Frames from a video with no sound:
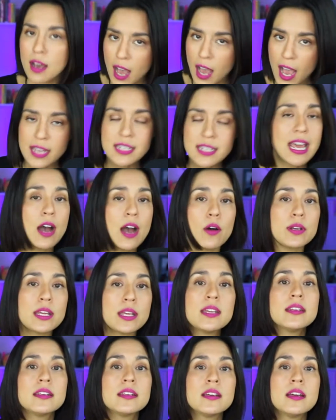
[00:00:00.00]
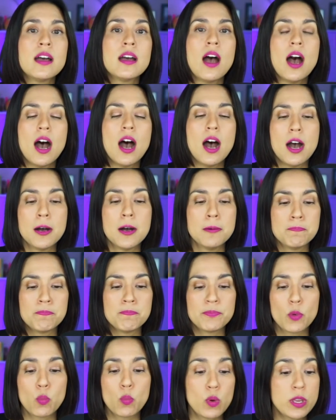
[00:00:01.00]
i doubt it yeah.
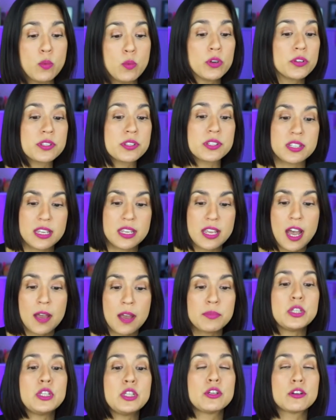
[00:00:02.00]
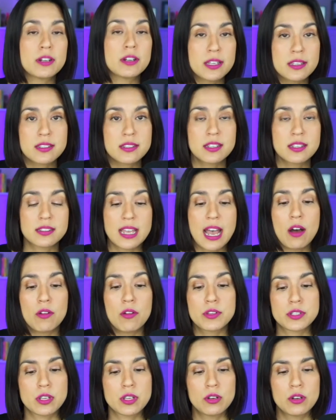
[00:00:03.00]
Um, we will see. I'm curious as to
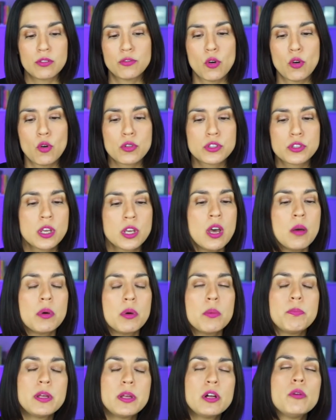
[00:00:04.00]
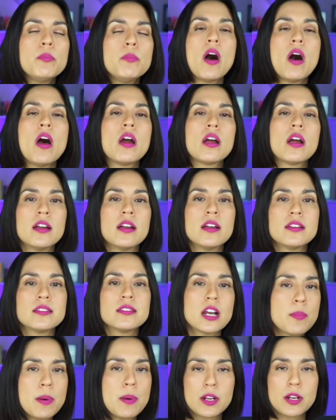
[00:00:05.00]
how this unfolds. But Bill Barr,
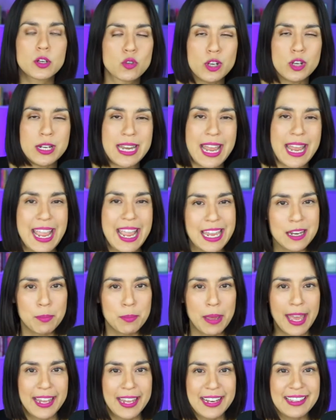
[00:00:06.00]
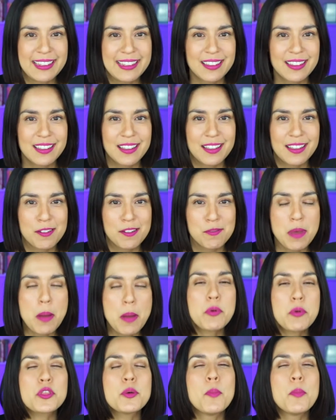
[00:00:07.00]
talk about a grenade, man.
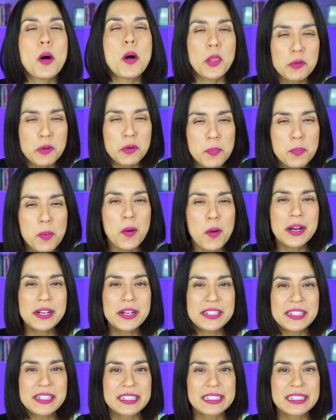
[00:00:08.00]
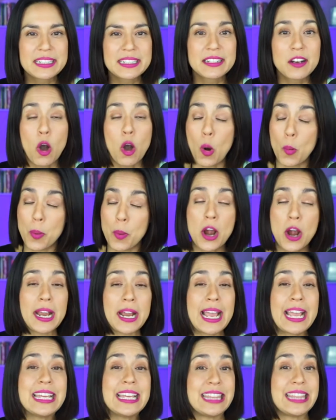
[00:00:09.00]
Remember the Mueller report? Oh, Barr
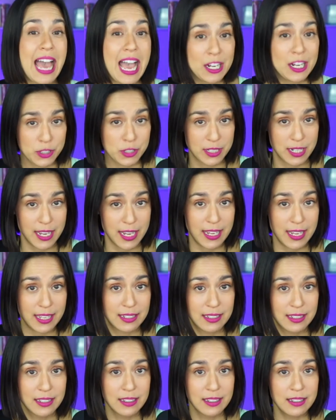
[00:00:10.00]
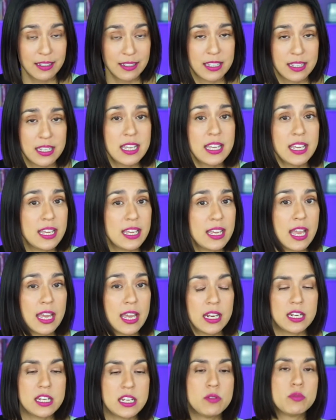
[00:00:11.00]
ate that grenade. He, he
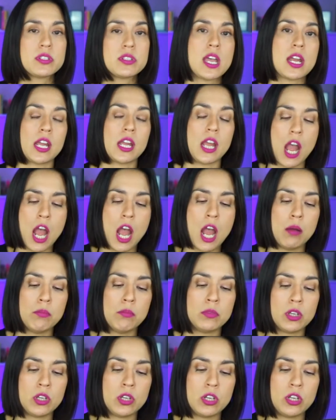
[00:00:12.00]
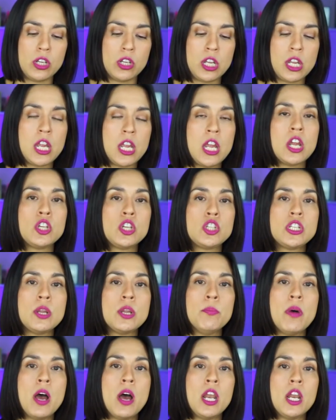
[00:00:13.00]
ate it and he was like, um, here's
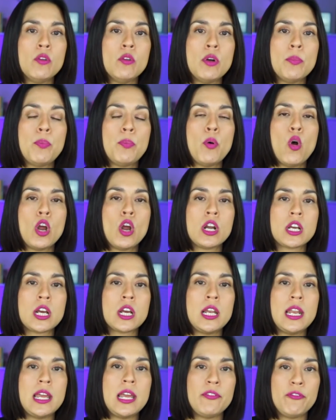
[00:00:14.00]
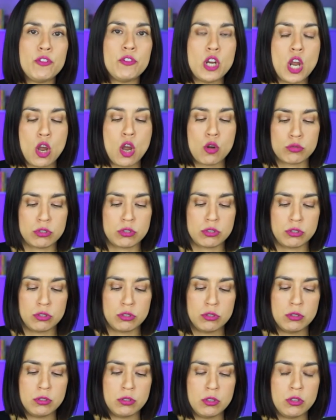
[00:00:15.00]
the hmm. Mueller report cliff
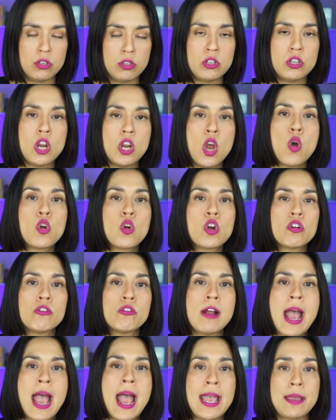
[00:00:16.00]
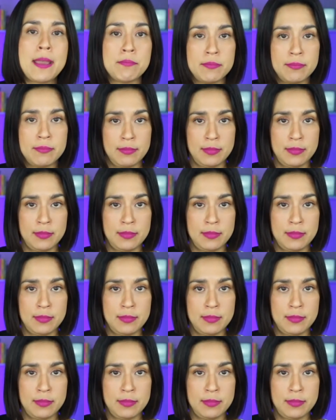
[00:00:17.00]
notes. No crime.